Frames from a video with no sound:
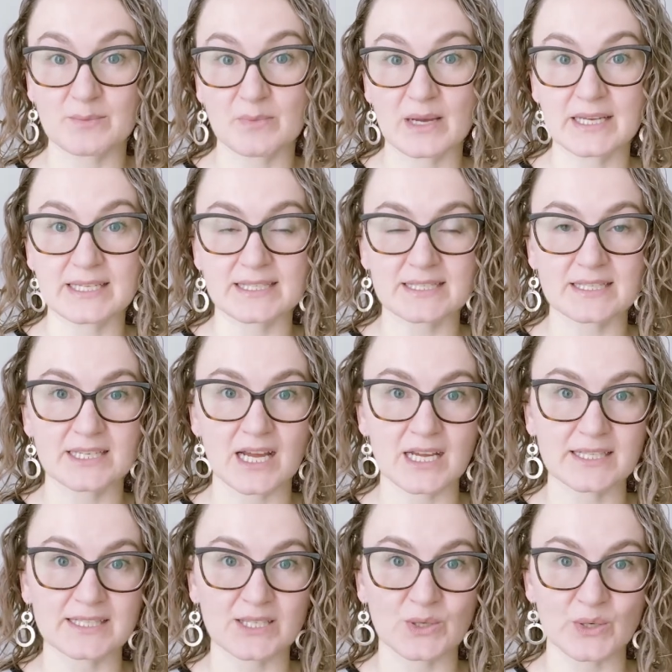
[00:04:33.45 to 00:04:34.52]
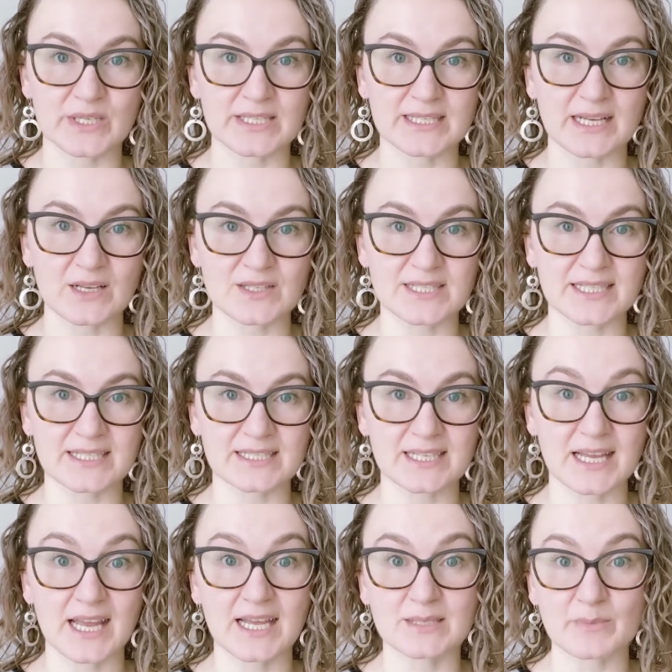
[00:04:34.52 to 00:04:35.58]
minus 9 degrees Celsius
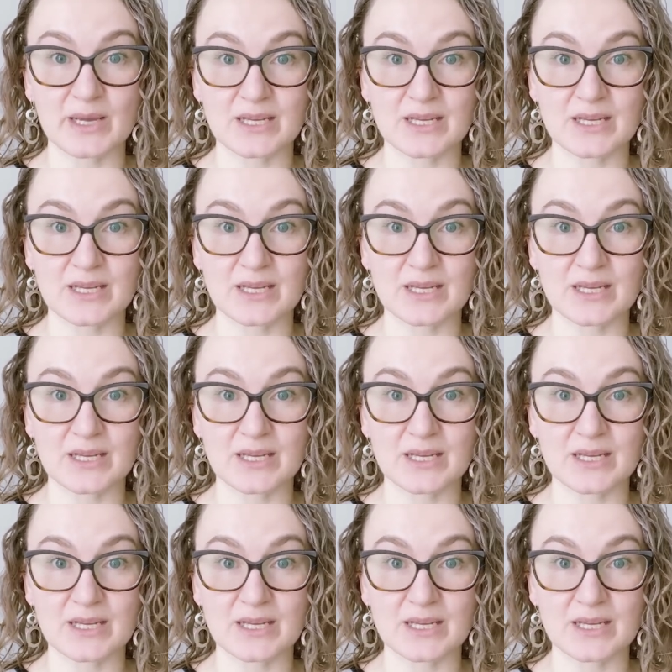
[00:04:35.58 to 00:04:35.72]
and my